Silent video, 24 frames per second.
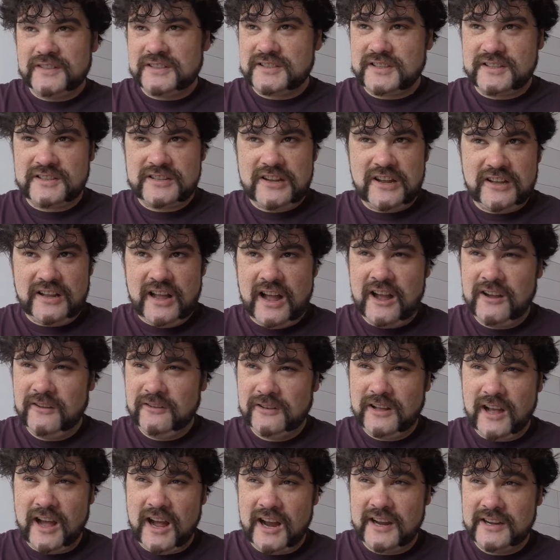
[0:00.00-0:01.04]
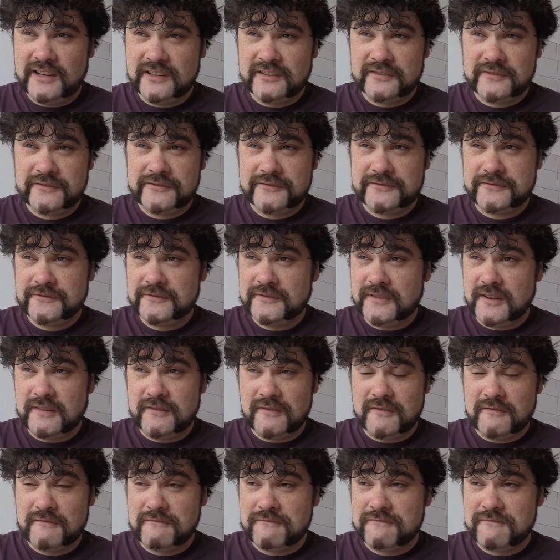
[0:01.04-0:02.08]
There's this whole kind of
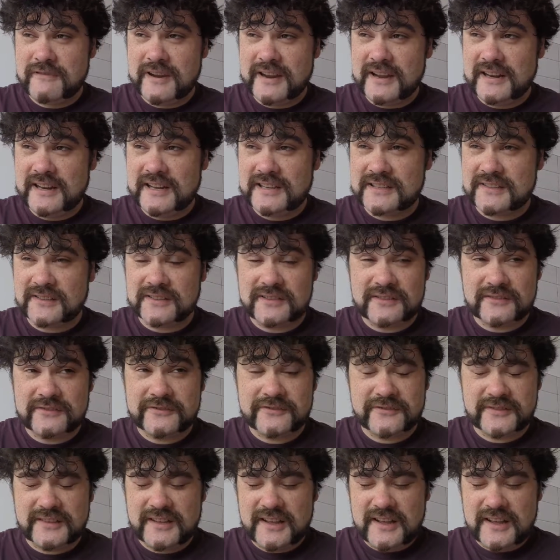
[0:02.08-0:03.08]
really sort of